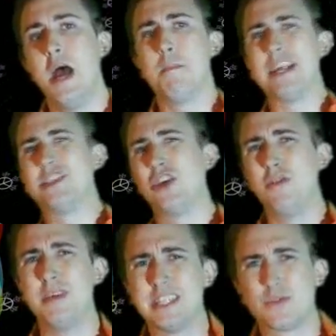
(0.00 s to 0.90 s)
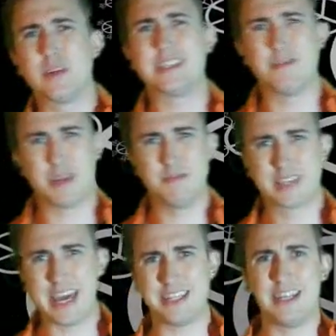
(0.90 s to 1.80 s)
But as humans, we sometimes
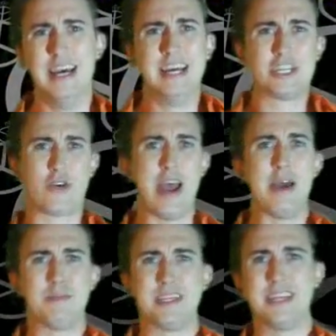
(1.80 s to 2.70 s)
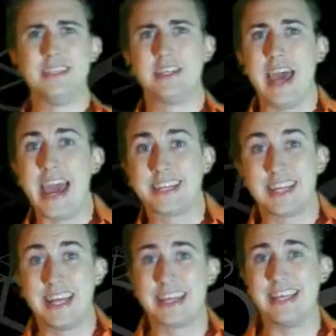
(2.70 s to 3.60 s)
get trapped into acting
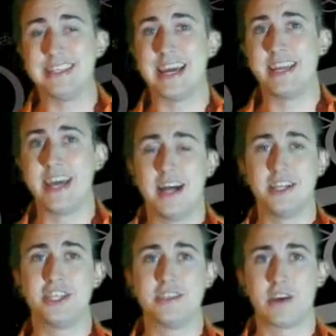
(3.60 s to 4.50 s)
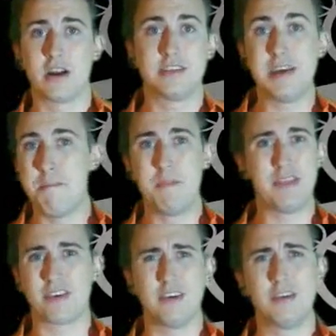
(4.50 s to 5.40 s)
like these ideologies are some
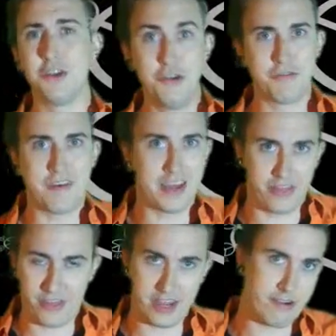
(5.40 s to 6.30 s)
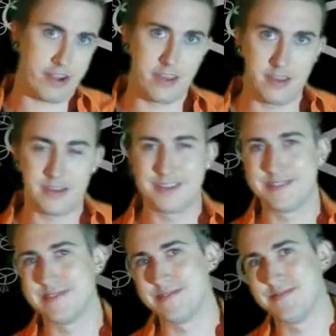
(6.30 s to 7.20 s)
mythical unified theory.
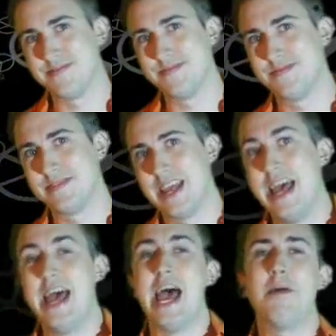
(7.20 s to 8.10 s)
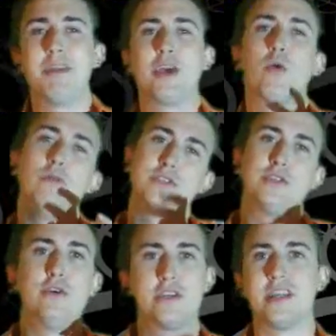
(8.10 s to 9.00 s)
How many, quote,
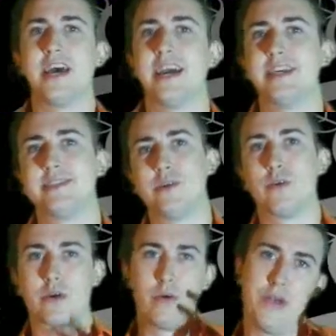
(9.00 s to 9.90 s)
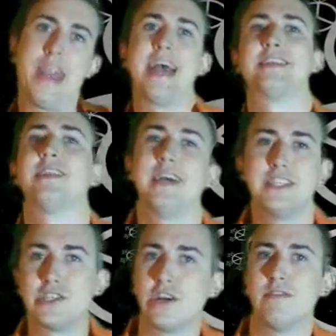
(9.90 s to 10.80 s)
socialized or, quote,
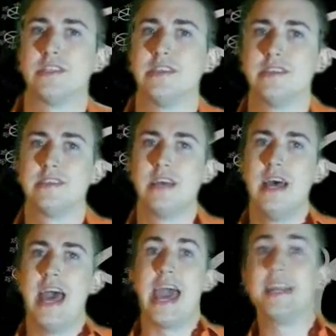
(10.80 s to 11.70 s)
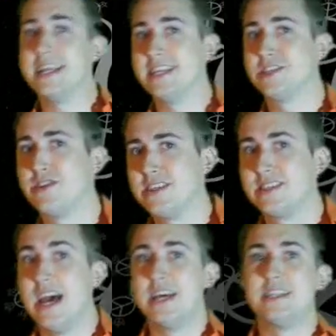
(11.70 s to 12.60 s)
nationalized services and industries
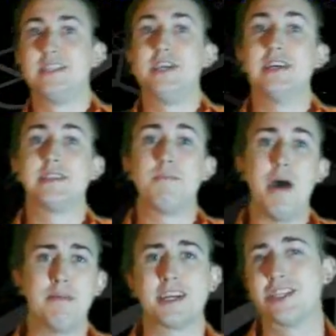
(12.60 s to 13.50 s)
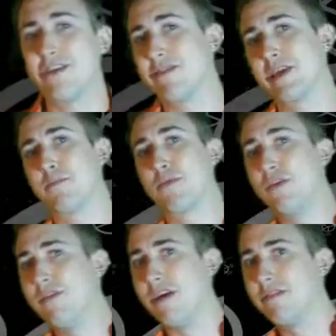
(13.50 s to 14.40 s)
does the public generally
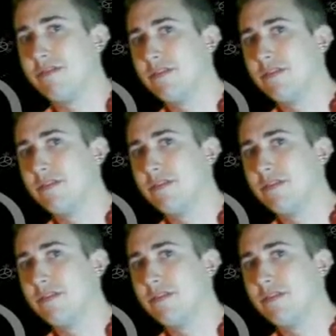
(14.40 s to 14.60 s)
approve of?